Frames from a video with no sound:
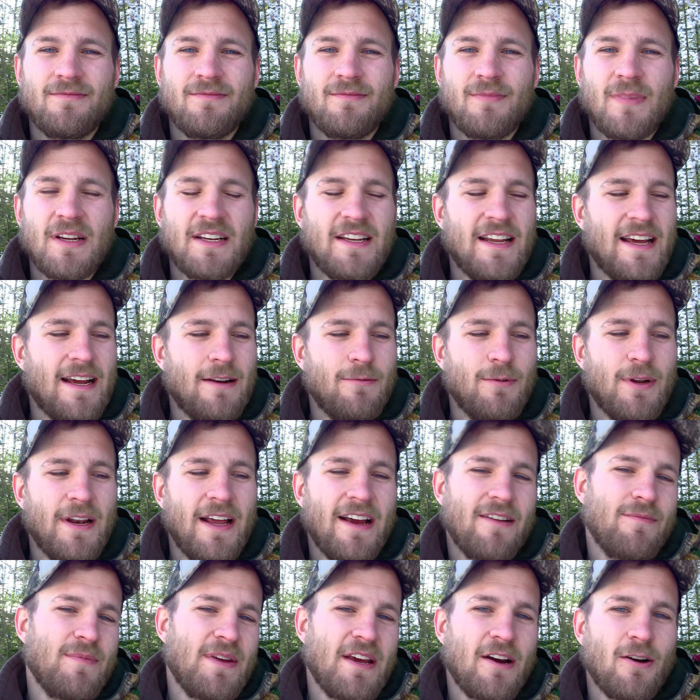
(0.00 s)
my dad would
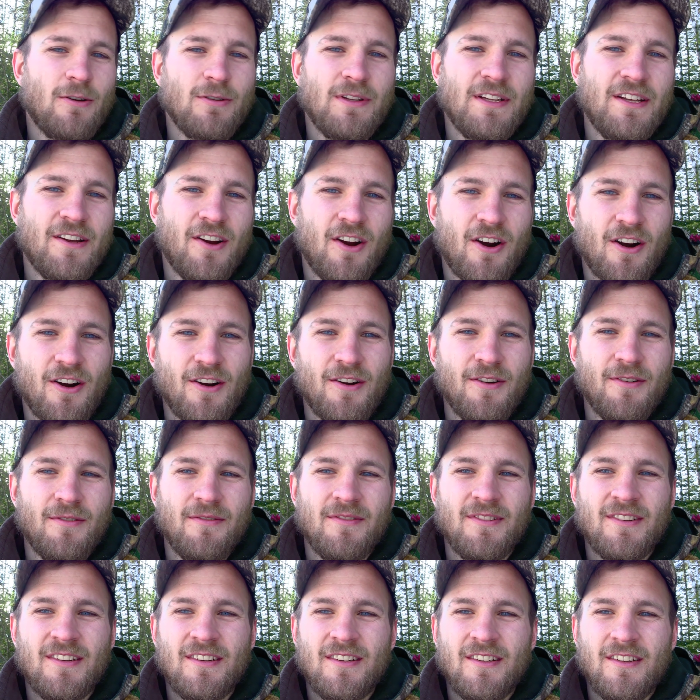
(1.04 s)
have me out in the yard and
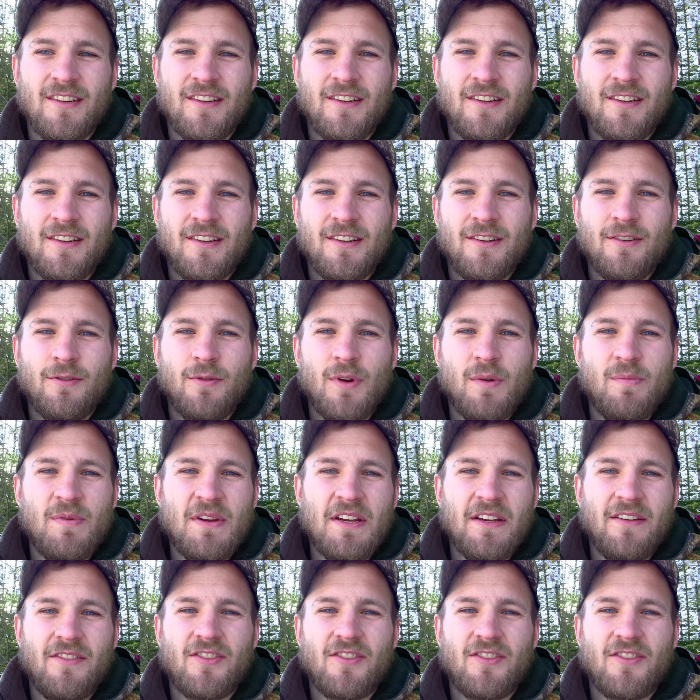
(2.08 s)
we'd be